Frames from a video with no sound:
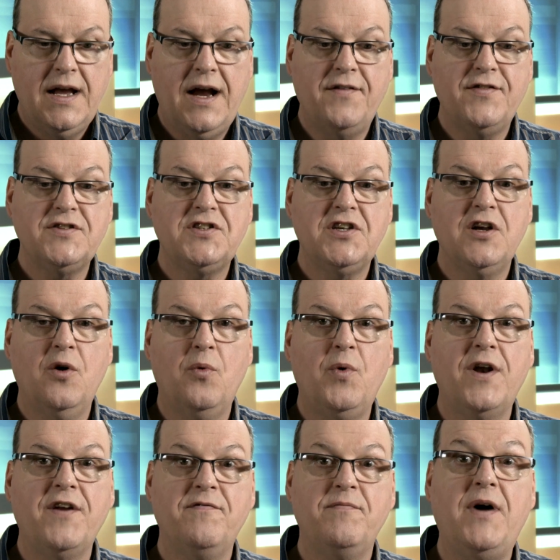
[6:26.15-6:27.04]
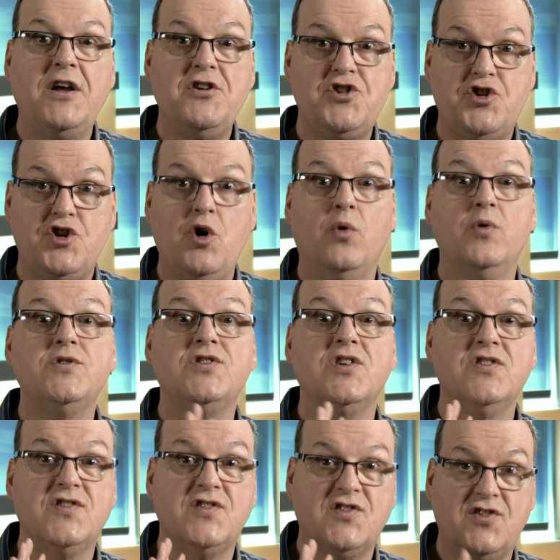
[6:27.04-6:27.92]
Every single one of my shows
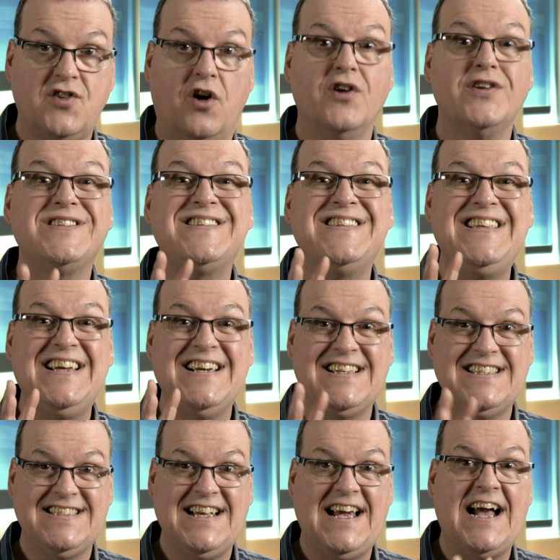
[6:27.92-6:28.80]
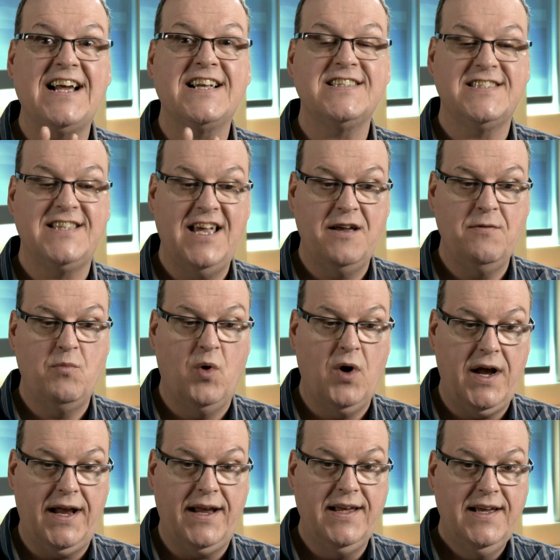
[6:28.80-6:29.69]
starts the exact same
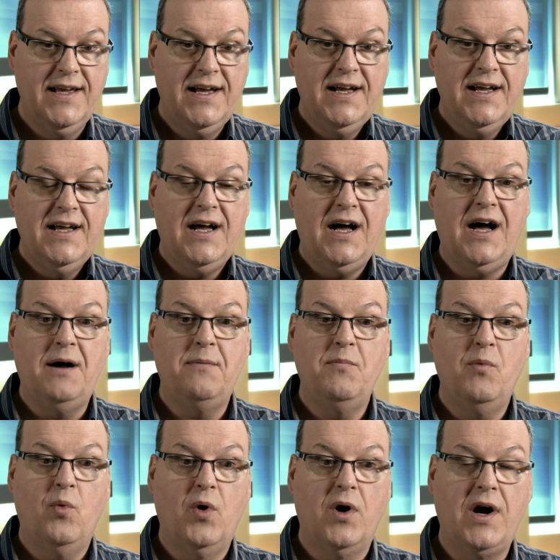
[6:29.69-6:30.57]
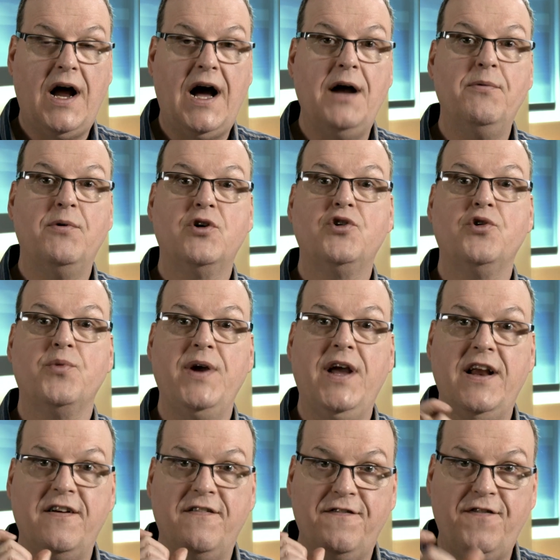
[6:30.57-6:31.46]
way, um, where I will
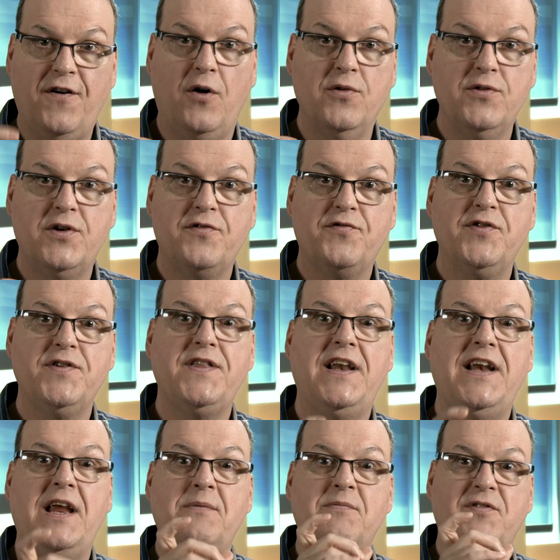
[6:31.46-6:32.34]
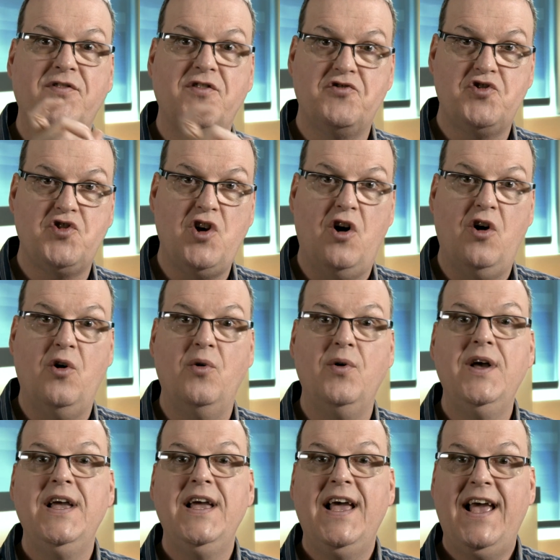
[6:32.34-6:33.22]
create a folder for the name of the
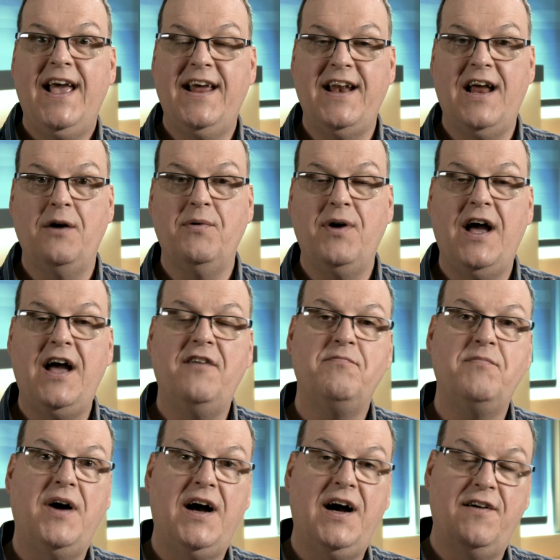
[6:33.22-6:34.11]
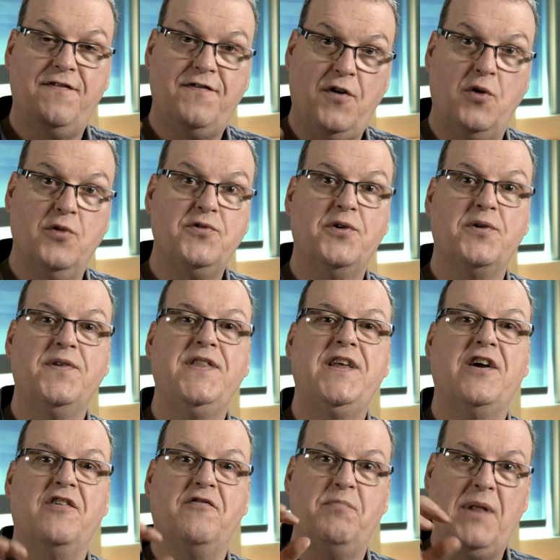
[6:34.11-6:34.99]
show, and I will have a folder in
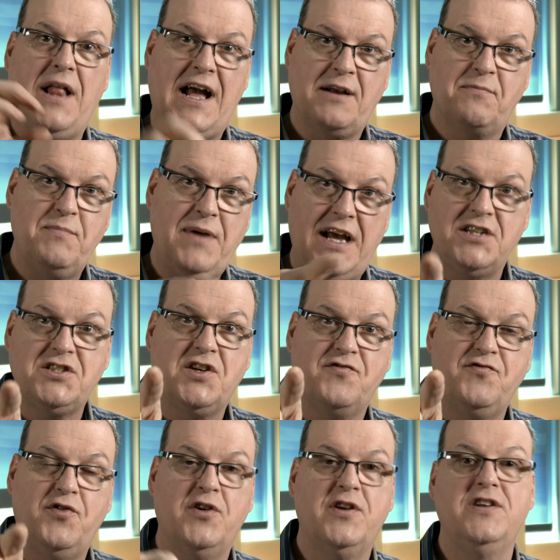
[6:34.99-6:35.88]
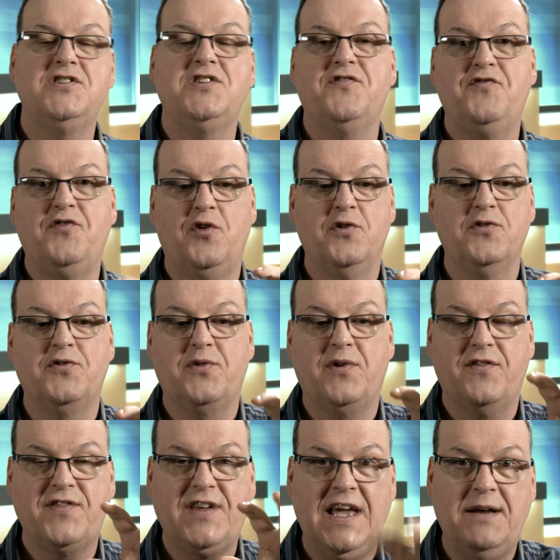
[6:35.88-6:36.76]
there of Blackmagic footage, a
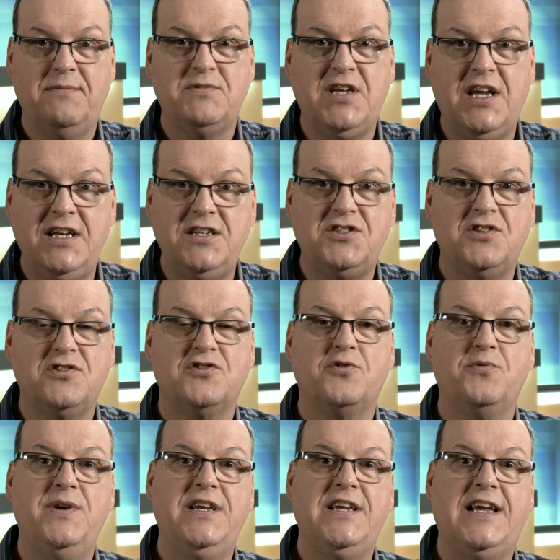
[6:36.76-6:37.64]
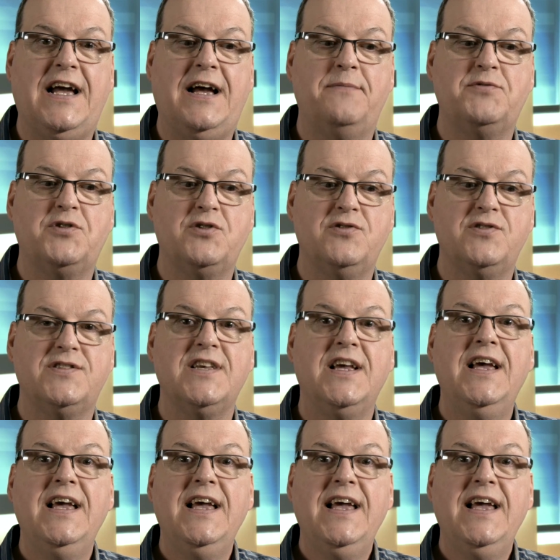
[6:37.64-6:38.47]
folder of Camtasia screen captures,